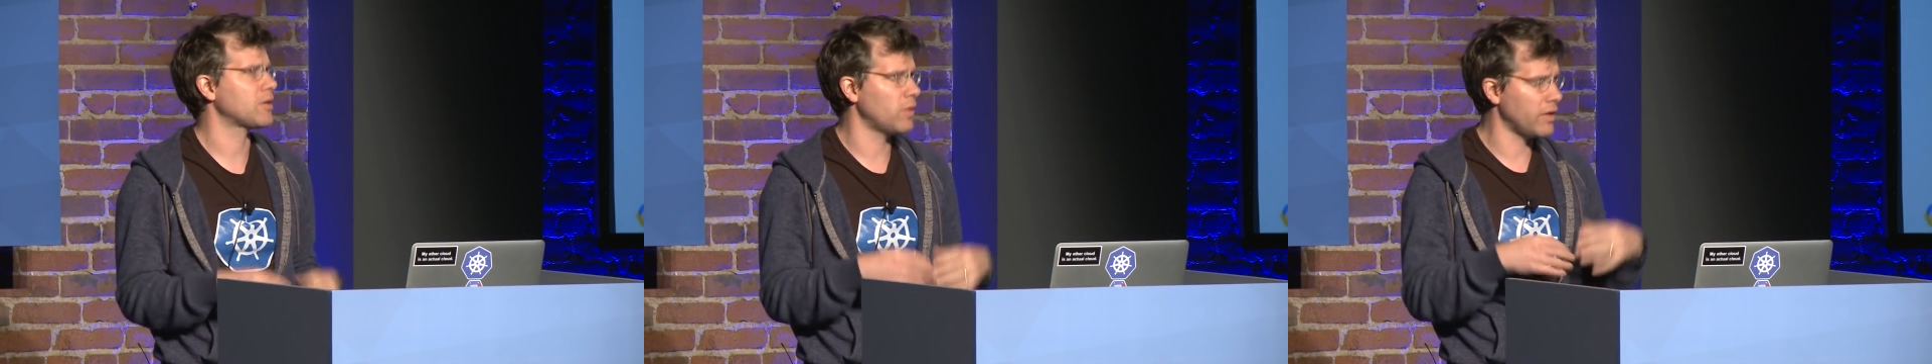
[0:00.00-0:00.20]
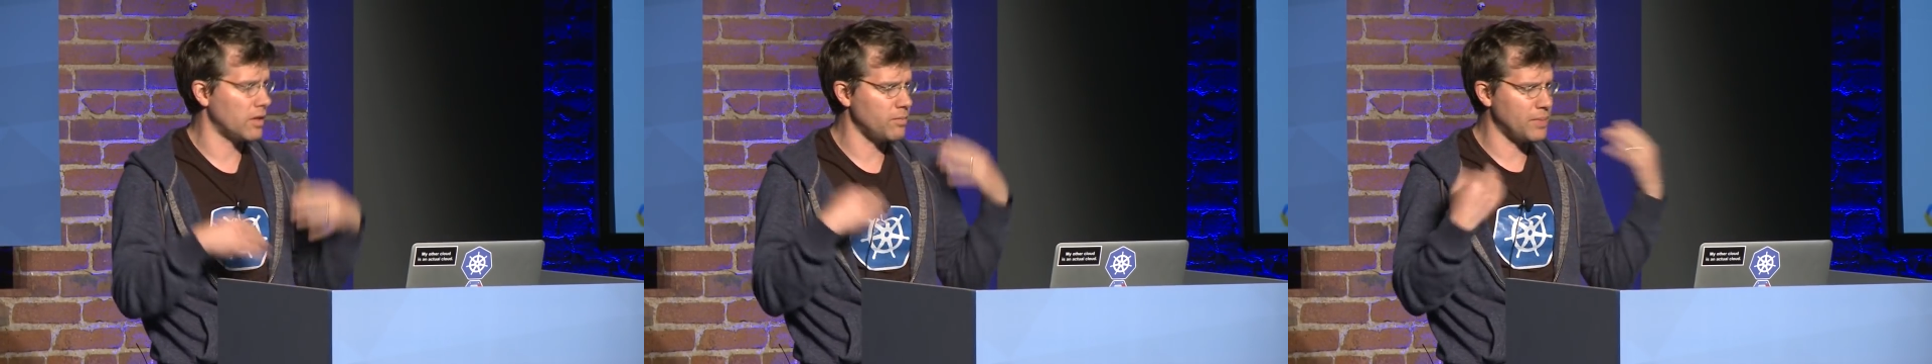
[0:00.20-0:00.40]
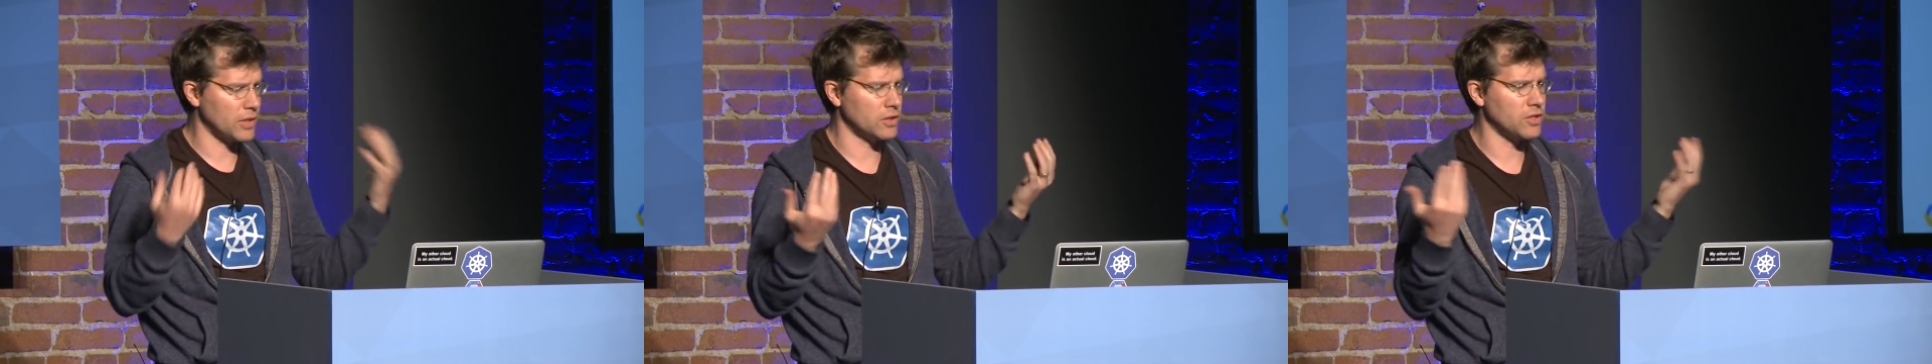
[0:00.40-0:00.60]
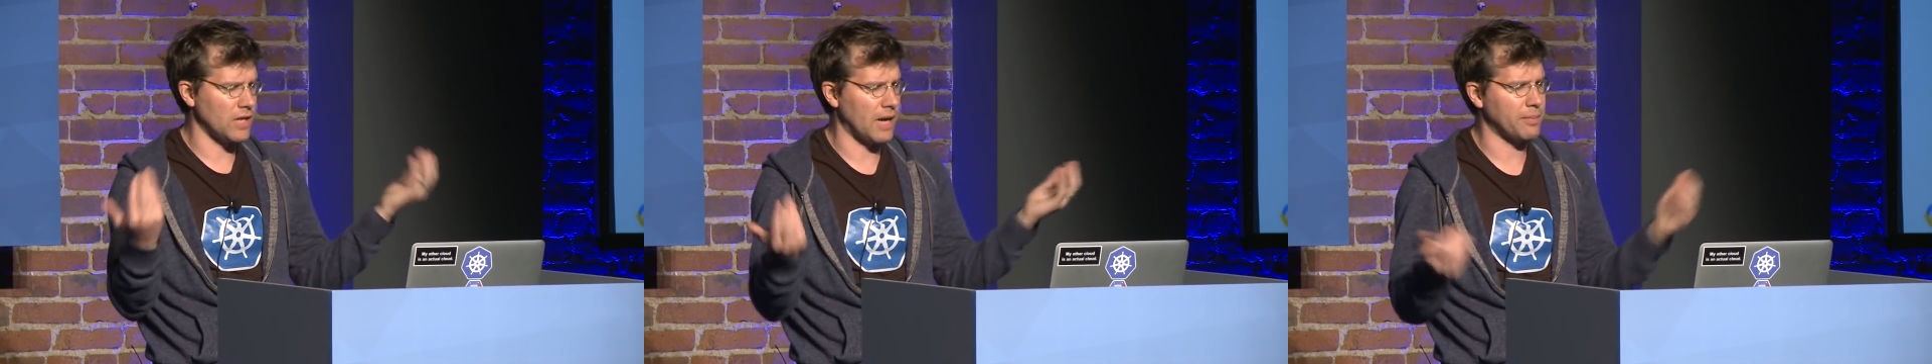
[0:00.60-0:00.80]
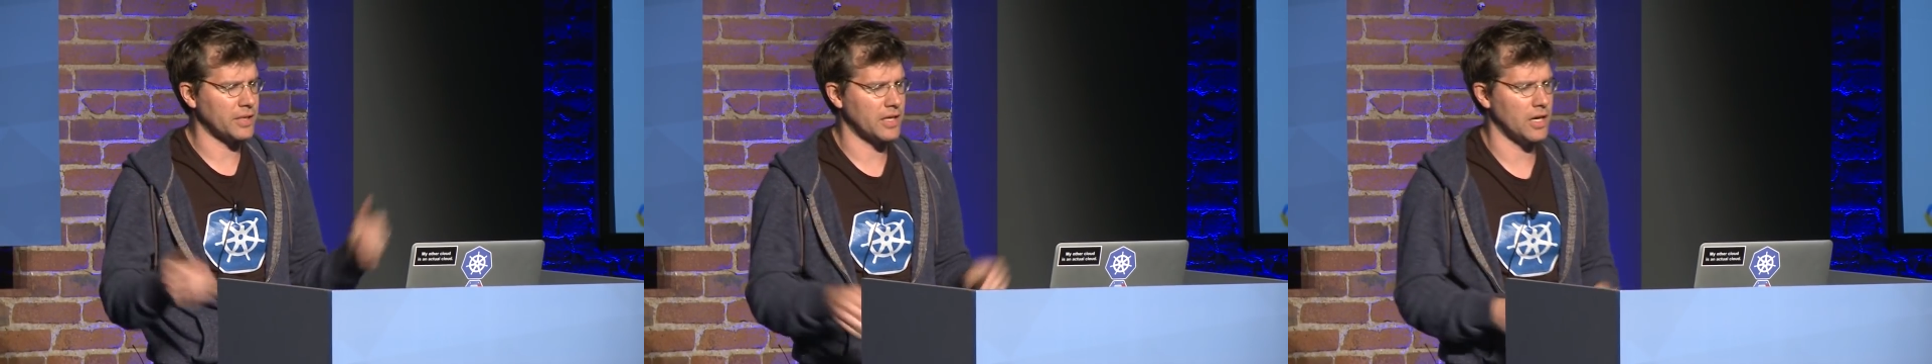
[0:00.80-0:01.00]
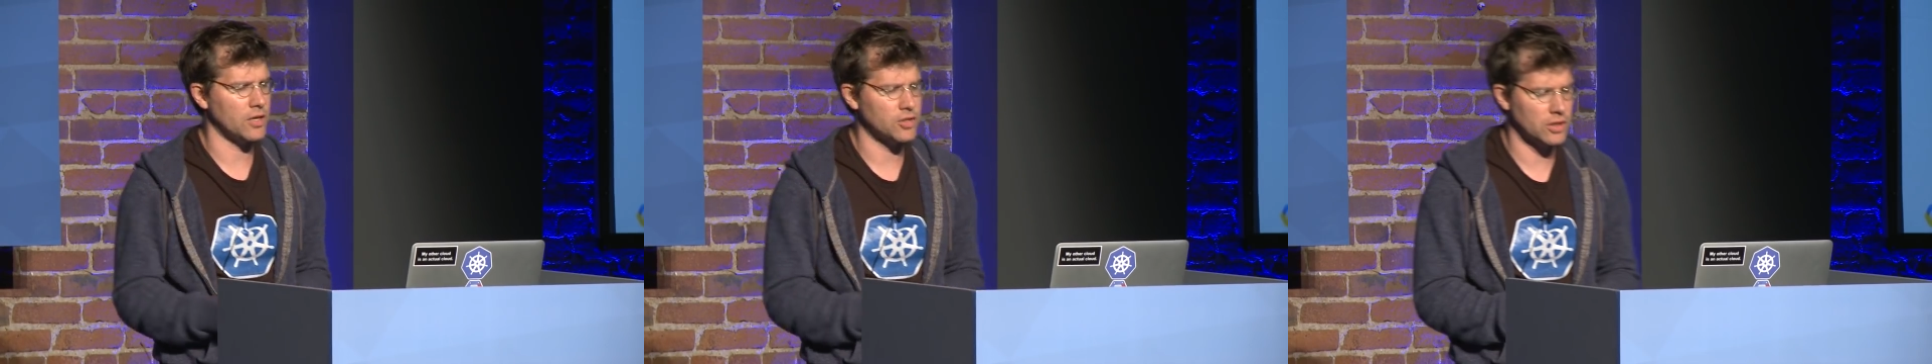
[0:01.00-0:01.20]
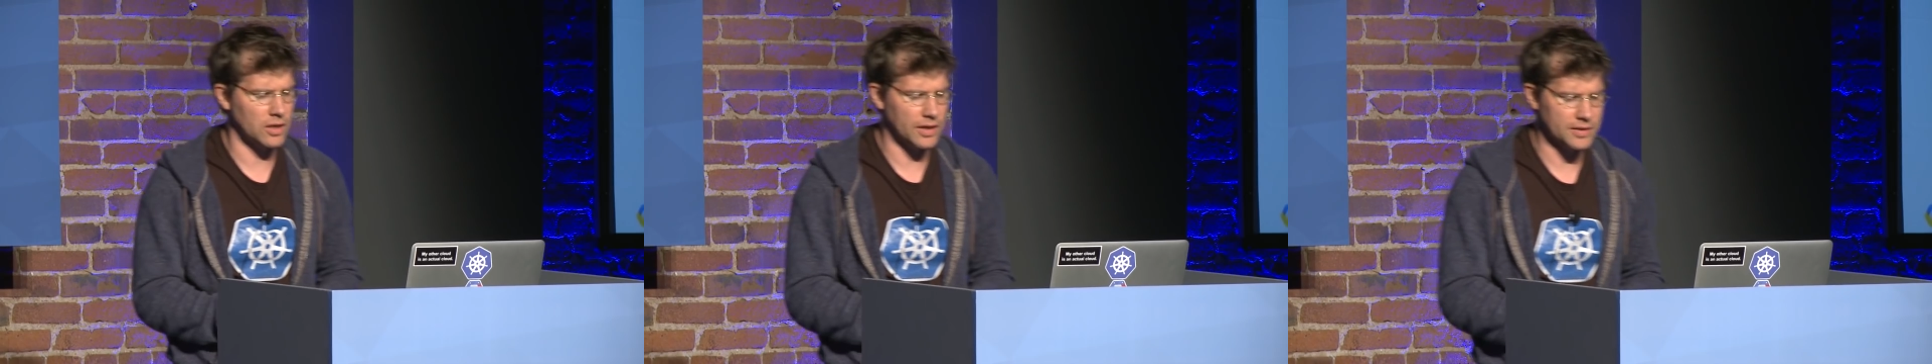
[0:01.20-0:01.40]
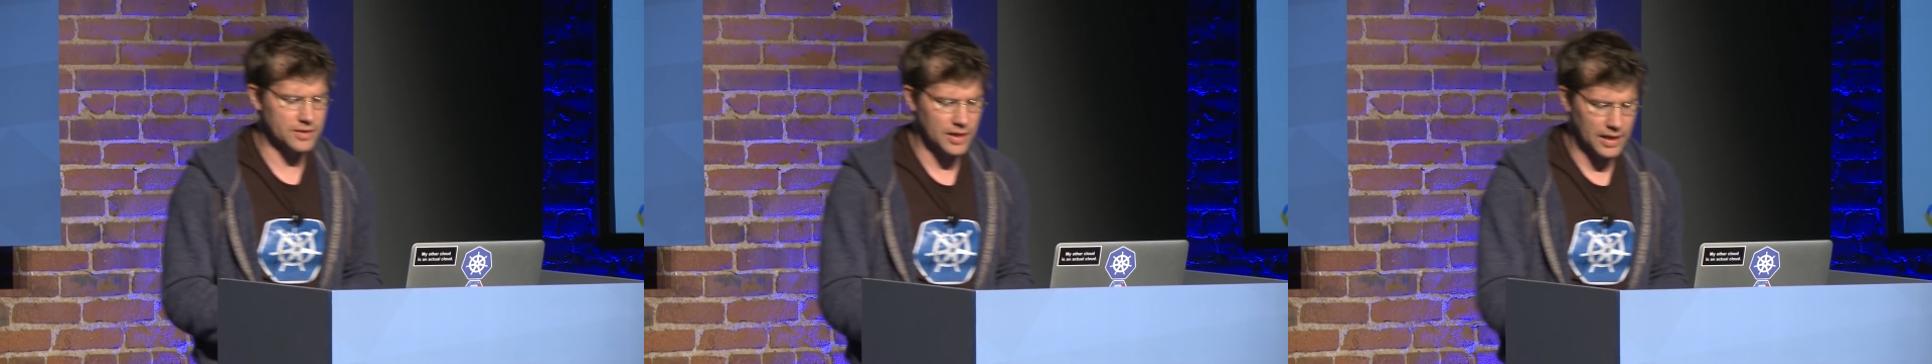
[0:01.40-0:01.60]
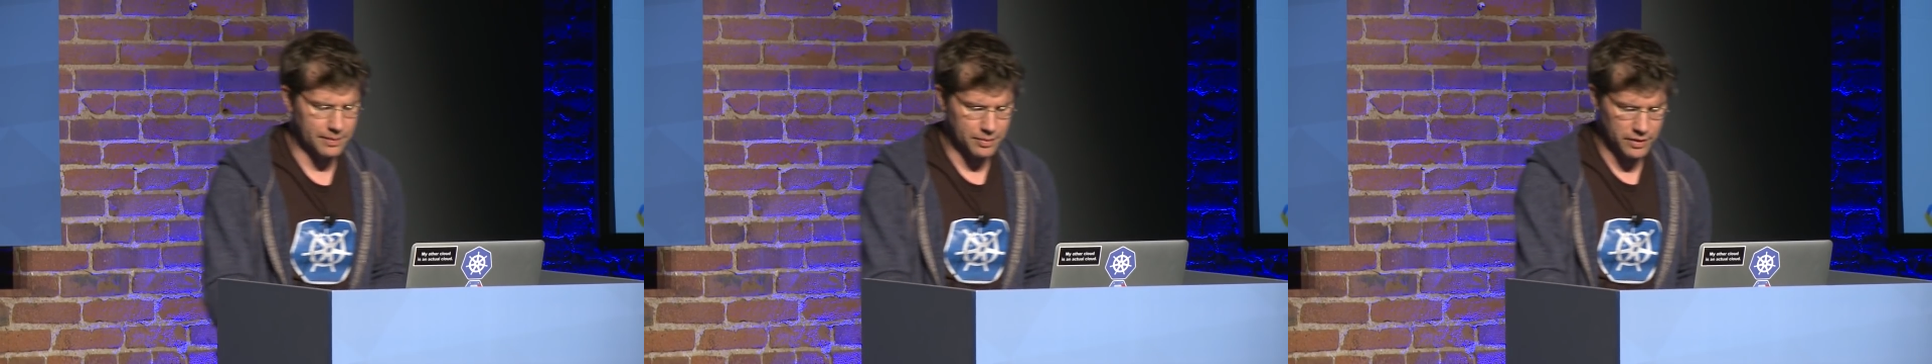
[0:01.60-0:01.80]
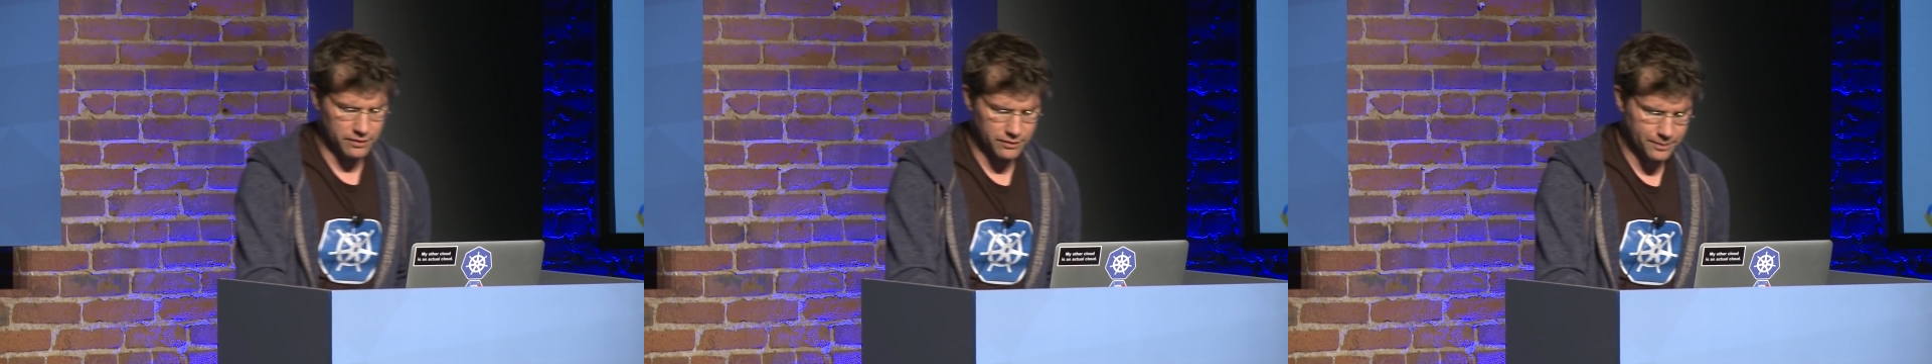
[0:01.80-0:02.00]
with and build your application on
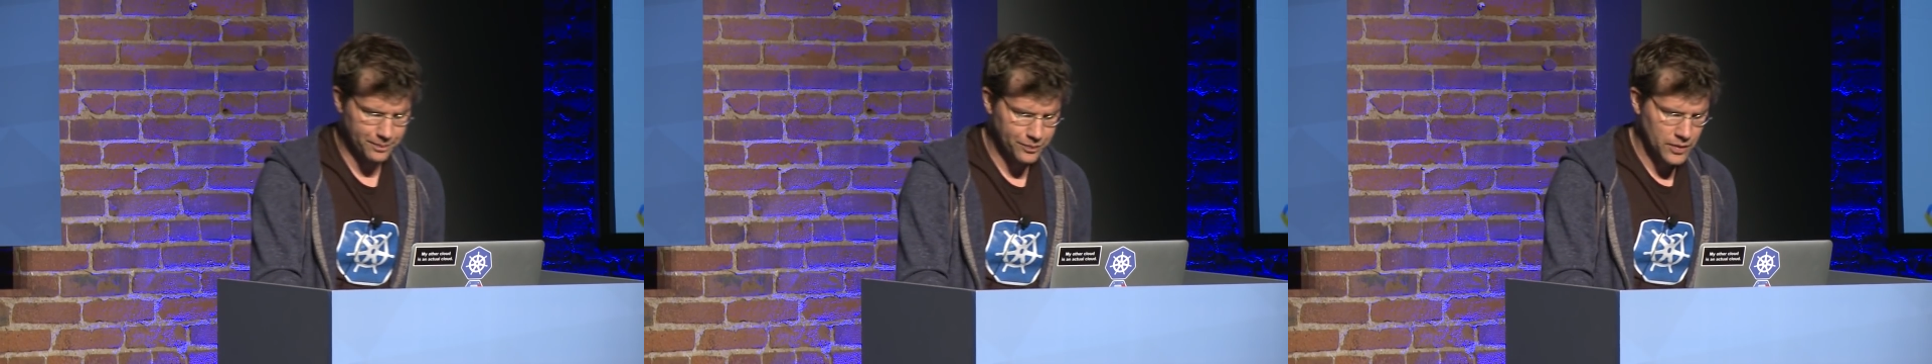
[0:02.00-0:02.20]
top of?